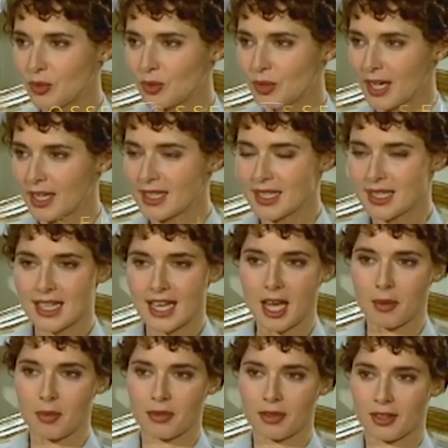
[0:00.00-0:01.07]
at the age of
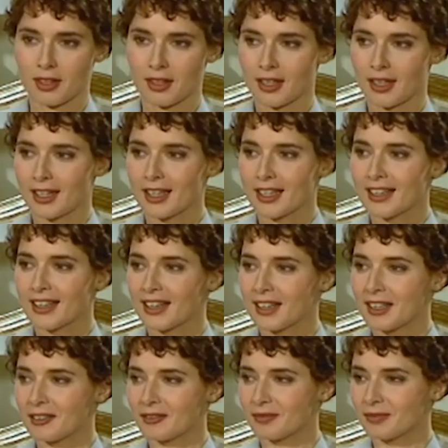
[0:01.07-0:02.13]
5. At
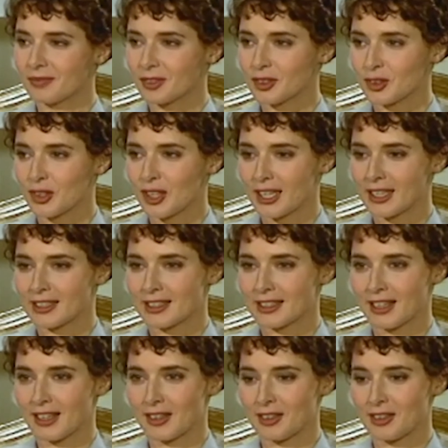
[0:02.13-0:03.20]
11, she was
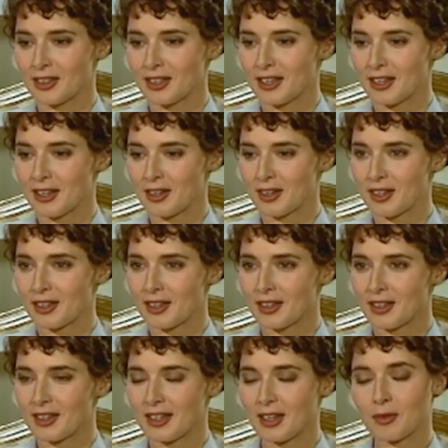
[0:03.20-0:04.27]
diagnosed with scoliosis.
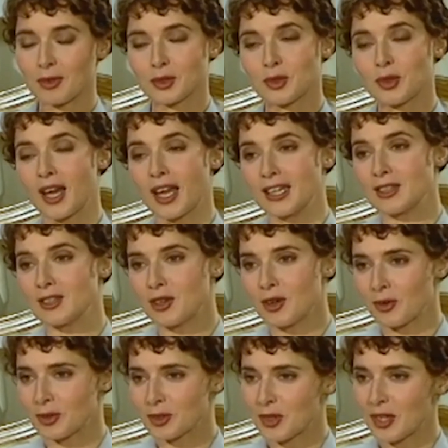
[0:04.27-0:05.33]
In order to
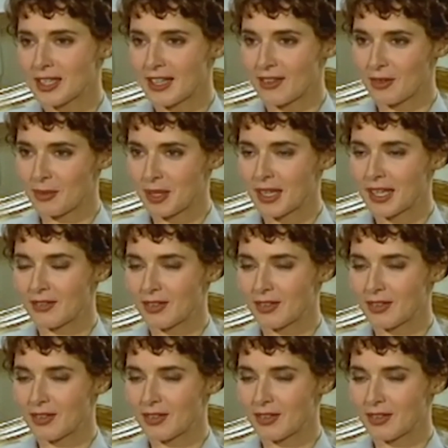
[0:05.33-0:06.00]
correct it, she had